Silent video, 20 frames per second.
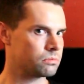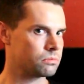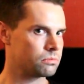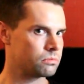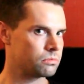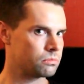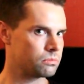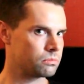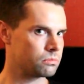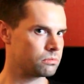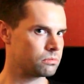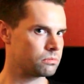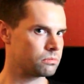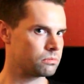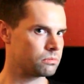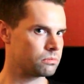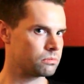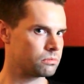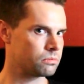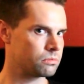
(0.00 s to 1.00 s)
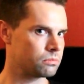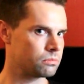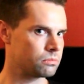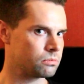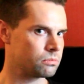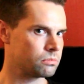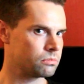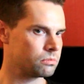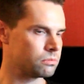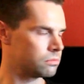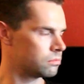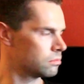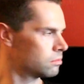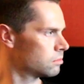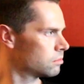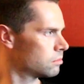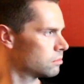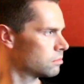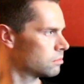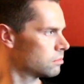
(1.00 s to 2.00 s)

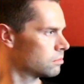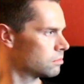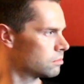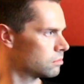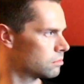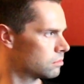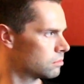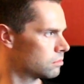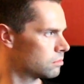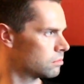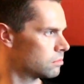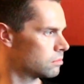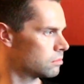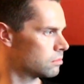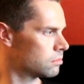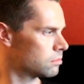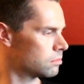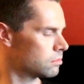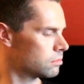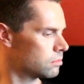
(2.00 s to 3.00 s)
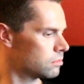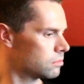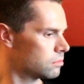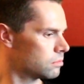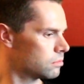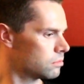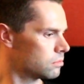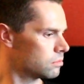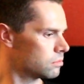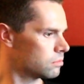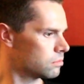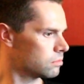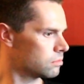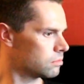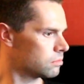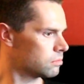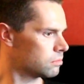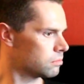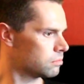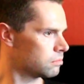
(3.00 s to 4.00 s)

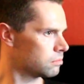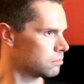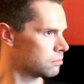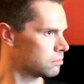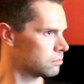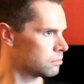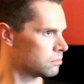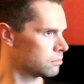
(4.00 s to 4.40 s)
This person isn't speaking.